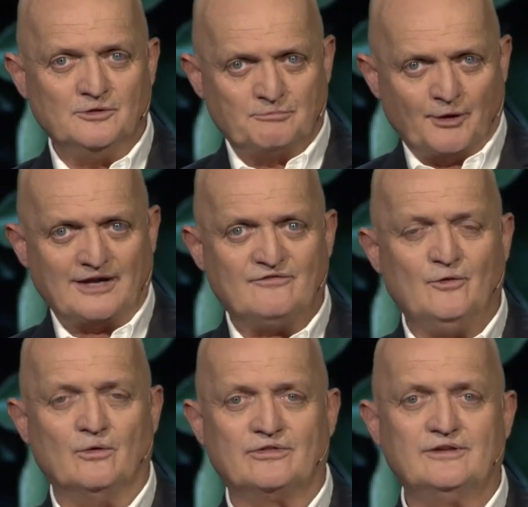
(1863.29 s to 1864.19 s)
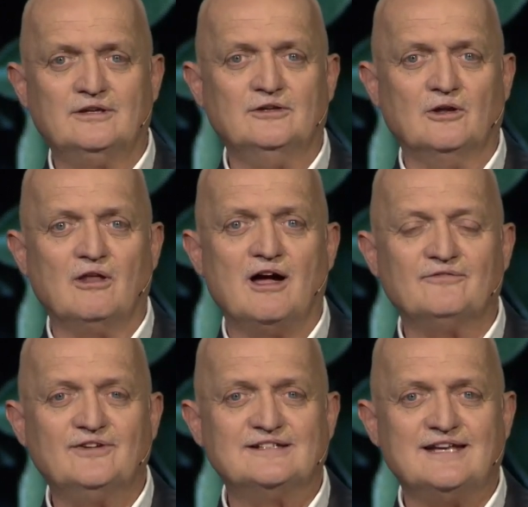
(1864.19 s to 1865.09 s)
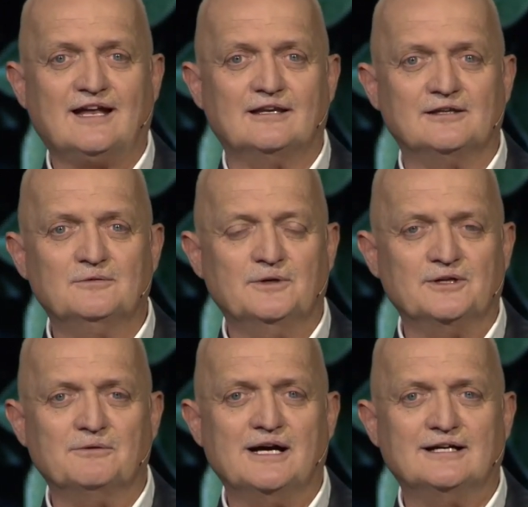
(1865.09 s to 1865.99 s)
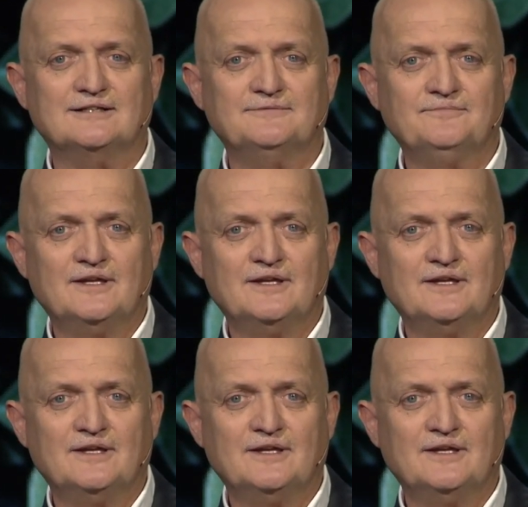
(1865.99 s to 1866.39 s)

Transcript: would break forth in your life exactly where you are.